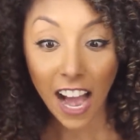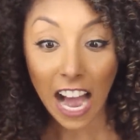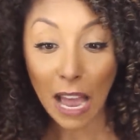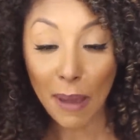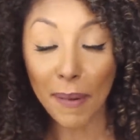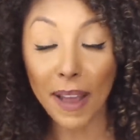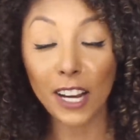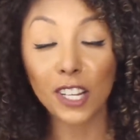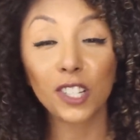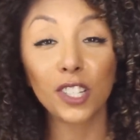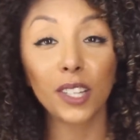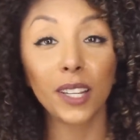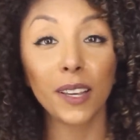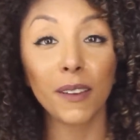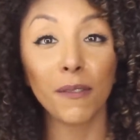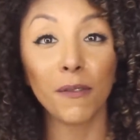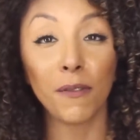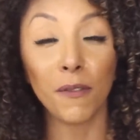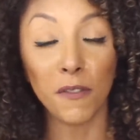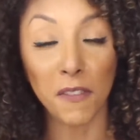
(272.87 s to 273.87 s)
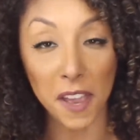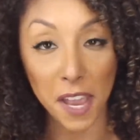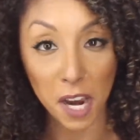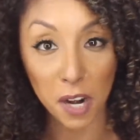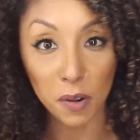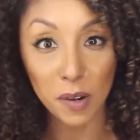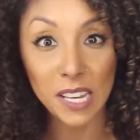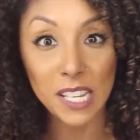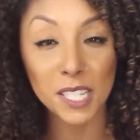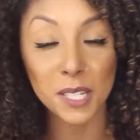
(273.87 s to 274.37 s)
I'm actually
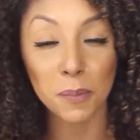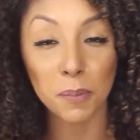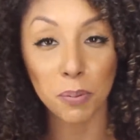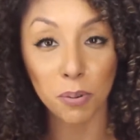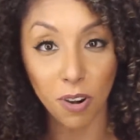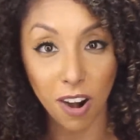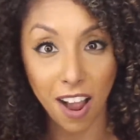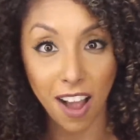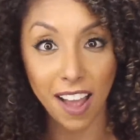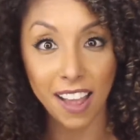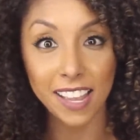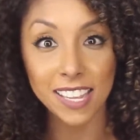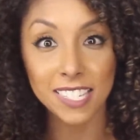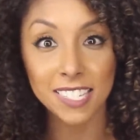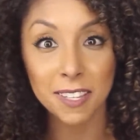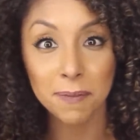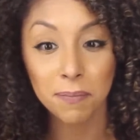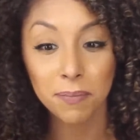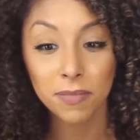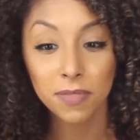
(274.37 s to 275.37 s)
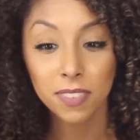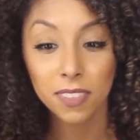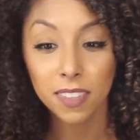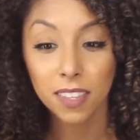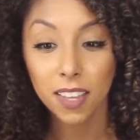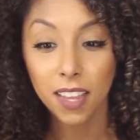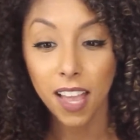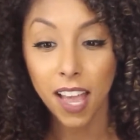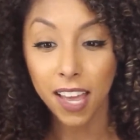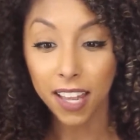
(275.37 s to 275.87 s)
very surprised
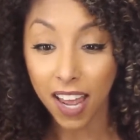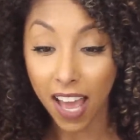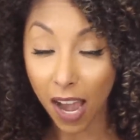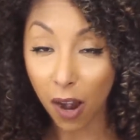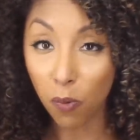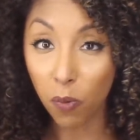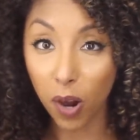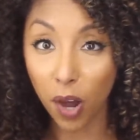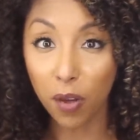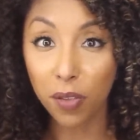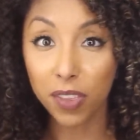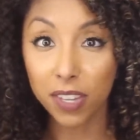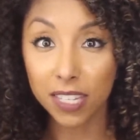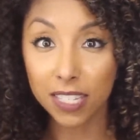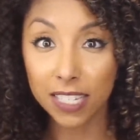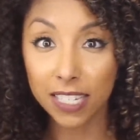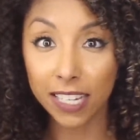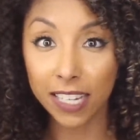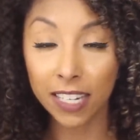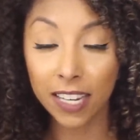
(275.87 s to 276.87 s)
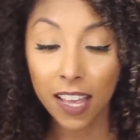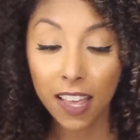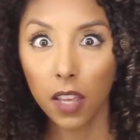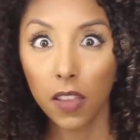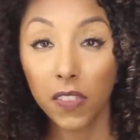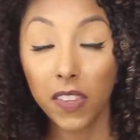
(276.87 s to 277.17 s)
at how well this did.